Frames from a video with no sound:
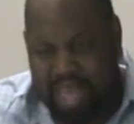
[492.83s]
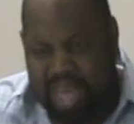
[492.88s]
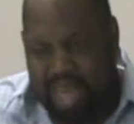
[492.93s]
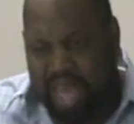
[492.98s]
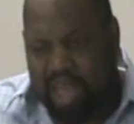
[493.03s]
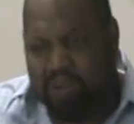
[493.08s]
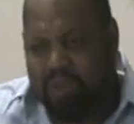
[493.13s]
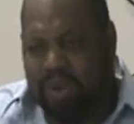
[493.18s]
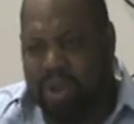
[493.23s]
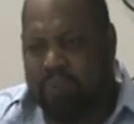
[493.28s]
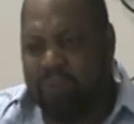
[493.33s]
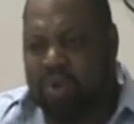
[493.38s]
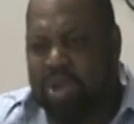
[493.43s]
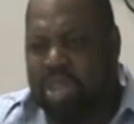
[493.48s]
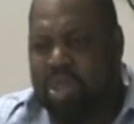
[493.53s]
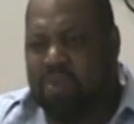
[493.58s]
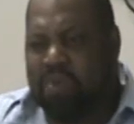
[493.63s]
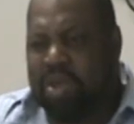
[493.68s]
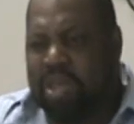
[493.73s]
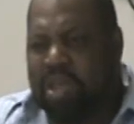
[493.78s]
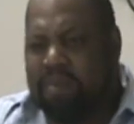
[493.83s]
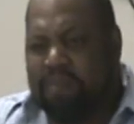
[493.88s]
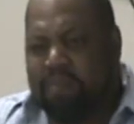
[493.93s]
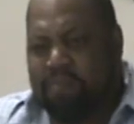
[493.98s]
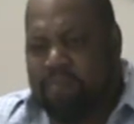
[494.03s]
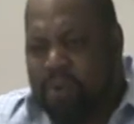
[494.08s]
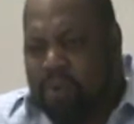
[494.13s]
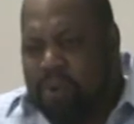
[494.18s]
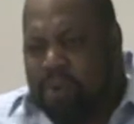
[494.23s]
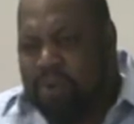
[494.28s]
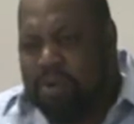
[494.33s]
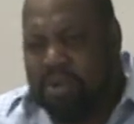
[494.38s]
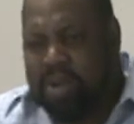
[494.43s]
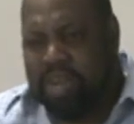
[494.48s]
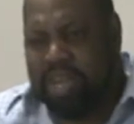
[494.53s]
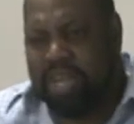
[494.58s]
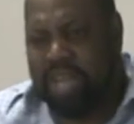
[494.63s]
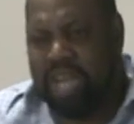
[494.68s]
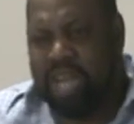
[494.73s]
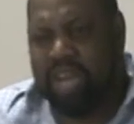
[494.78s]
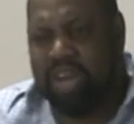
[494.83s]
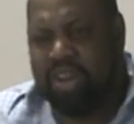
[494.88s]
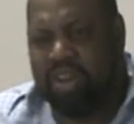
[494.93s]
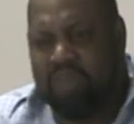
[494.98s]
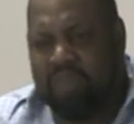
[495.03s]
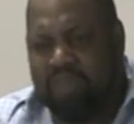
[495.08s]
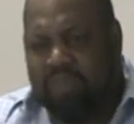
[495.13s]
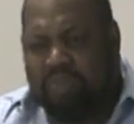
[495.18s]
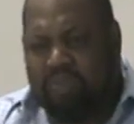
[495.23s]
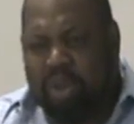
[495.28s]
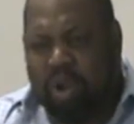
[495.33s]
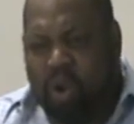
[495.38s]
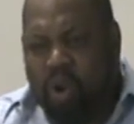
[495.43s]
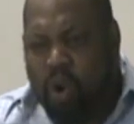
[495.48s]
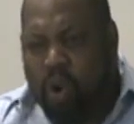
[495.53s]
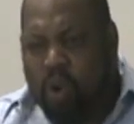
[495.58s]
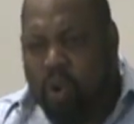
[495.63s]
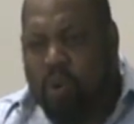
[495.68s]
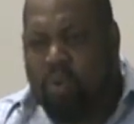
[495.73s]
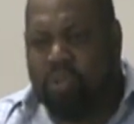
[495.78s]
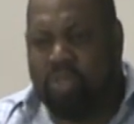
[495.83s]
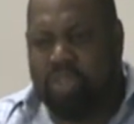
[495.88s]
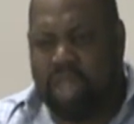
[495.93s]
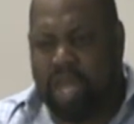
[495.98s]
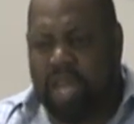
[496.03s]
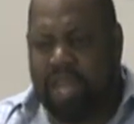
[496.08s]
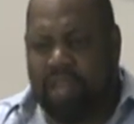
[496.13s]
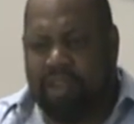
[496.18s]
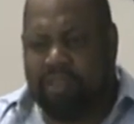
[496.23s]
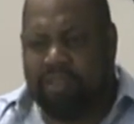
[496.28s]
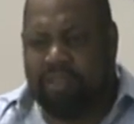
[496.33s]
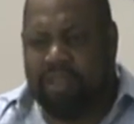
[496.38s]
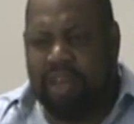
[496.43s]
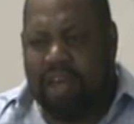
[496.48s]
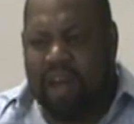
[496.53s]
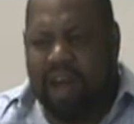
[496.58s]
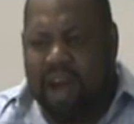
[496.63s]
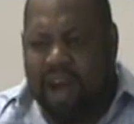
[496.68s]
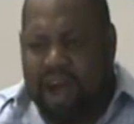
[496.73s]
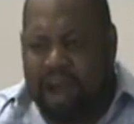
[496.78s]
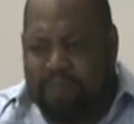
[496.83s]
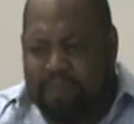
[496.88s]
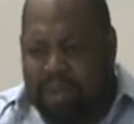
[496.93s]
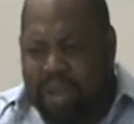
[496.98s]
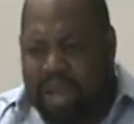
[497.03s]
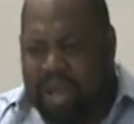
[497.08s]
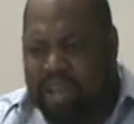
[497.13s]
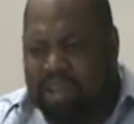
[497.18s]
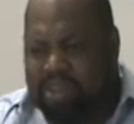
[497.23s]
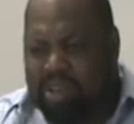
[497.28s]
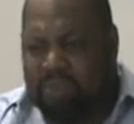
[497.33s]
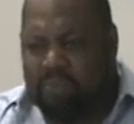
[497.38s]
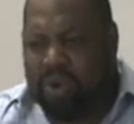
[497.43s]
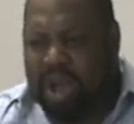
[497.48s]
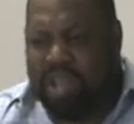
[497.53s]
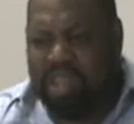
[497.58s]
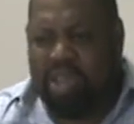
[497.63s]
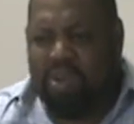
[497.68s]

And, and when you get born again, the old things are passed away.